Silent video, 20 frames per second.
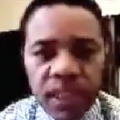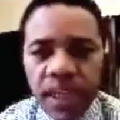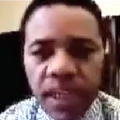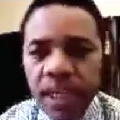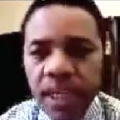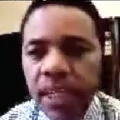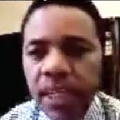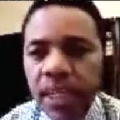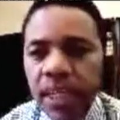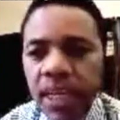
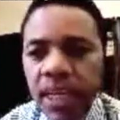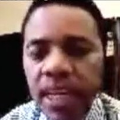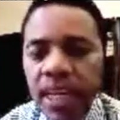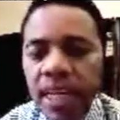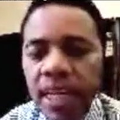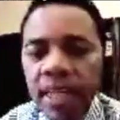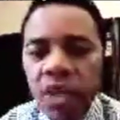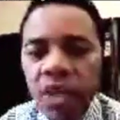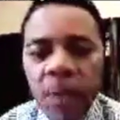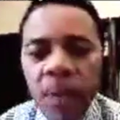
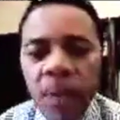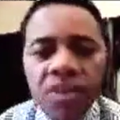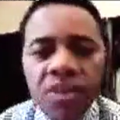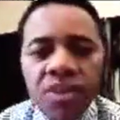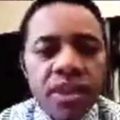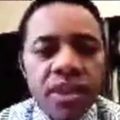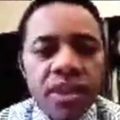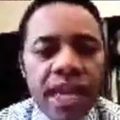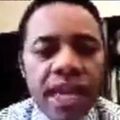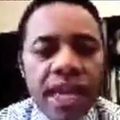The
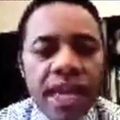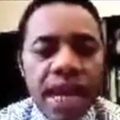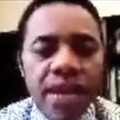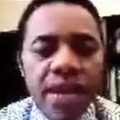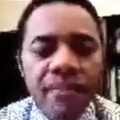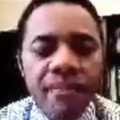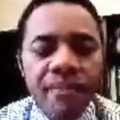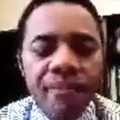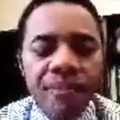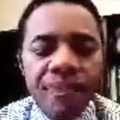question
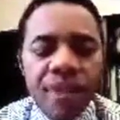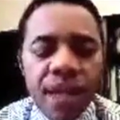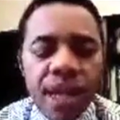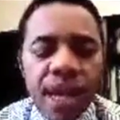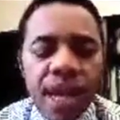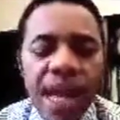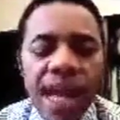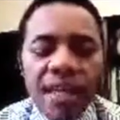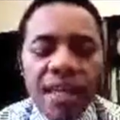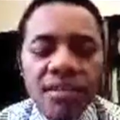
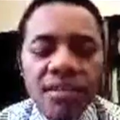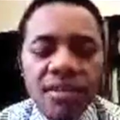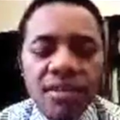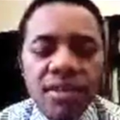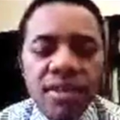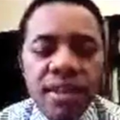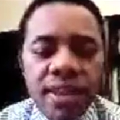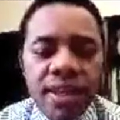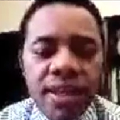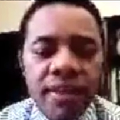
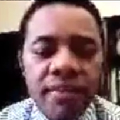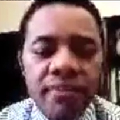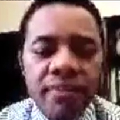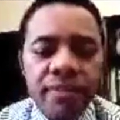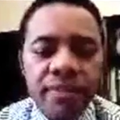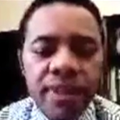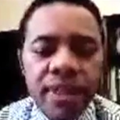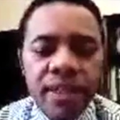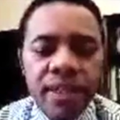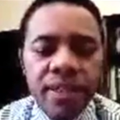asks
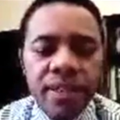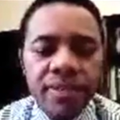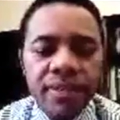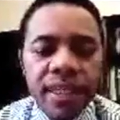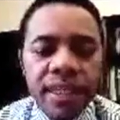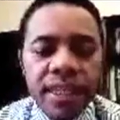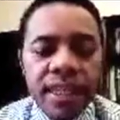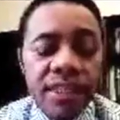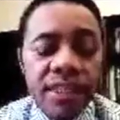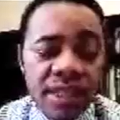them,
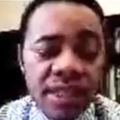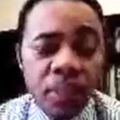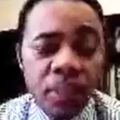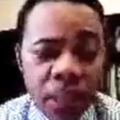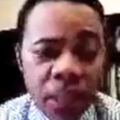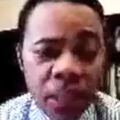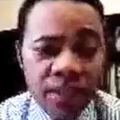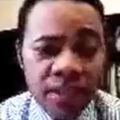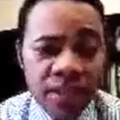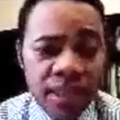at least
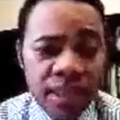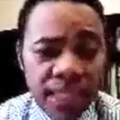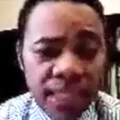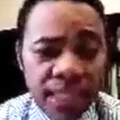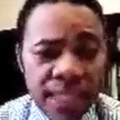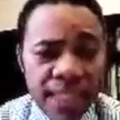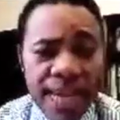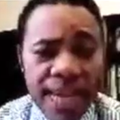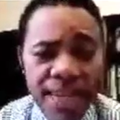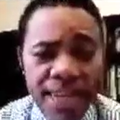
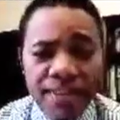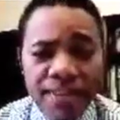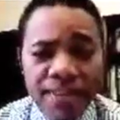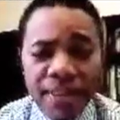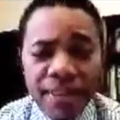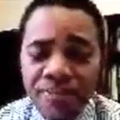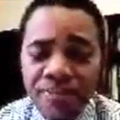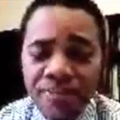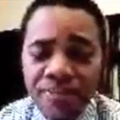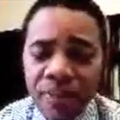implicitly it asks
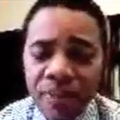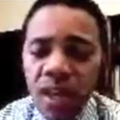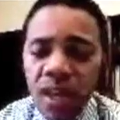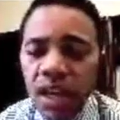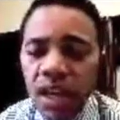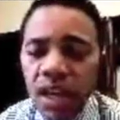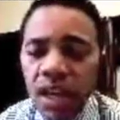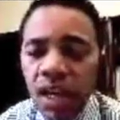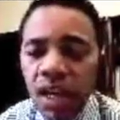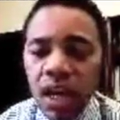them,
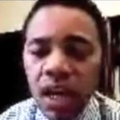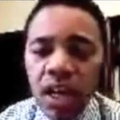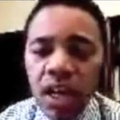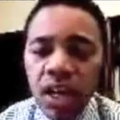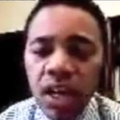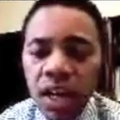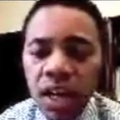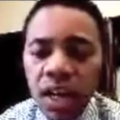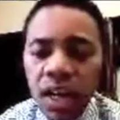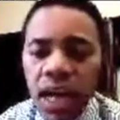
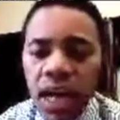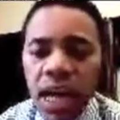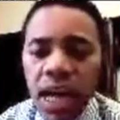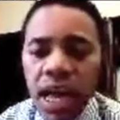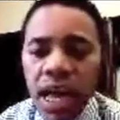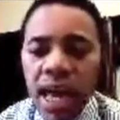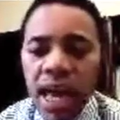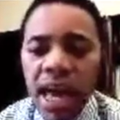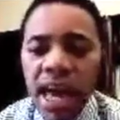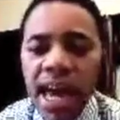
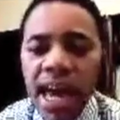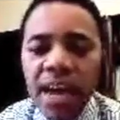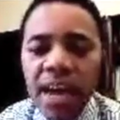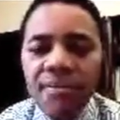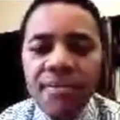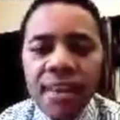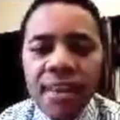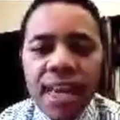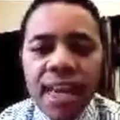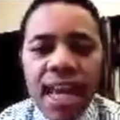
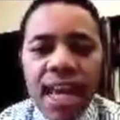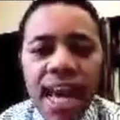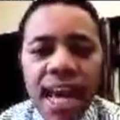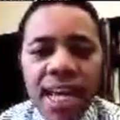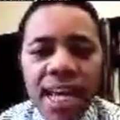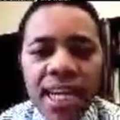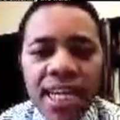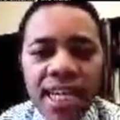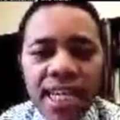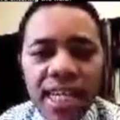have they
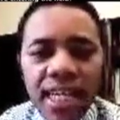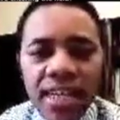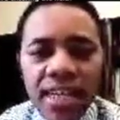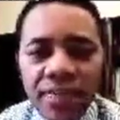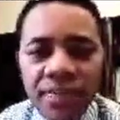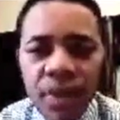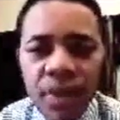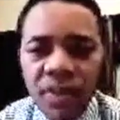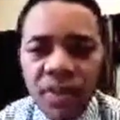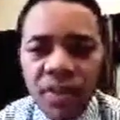had any
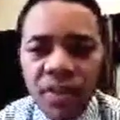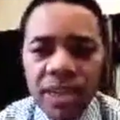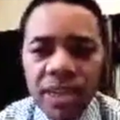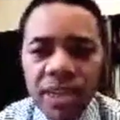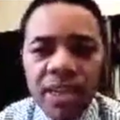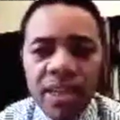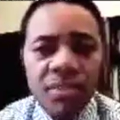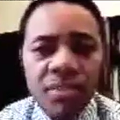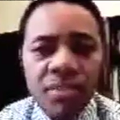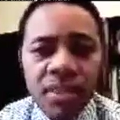
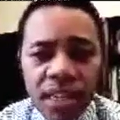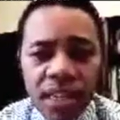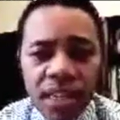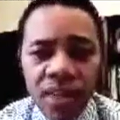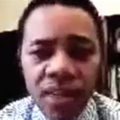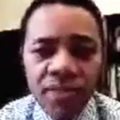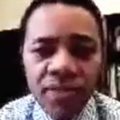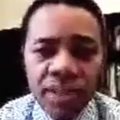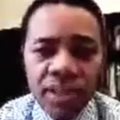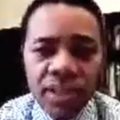involvement
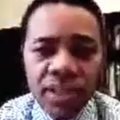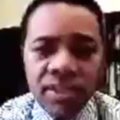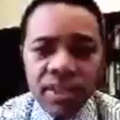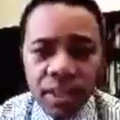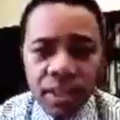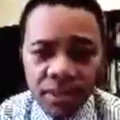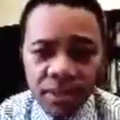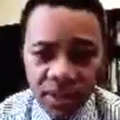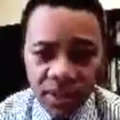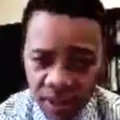themselves in
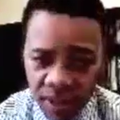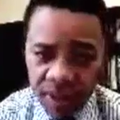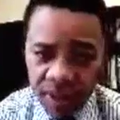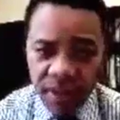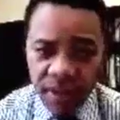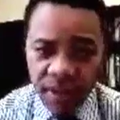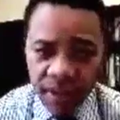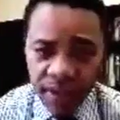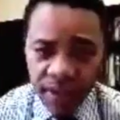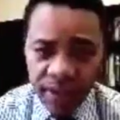
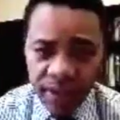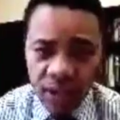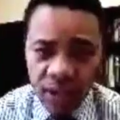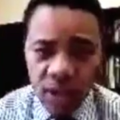substances,